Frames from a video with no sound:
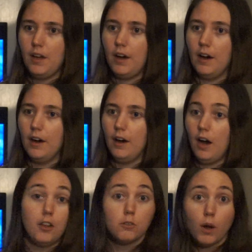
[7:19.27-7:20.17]

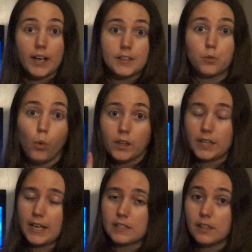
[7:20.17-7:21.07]
Otherwise, one
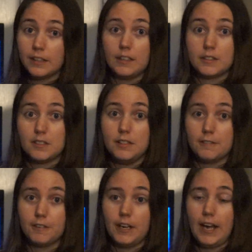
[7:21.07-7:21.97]
last thing that's
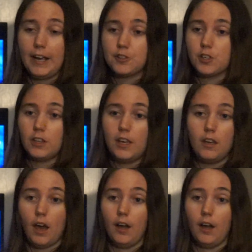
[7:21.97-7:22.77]
different, actually,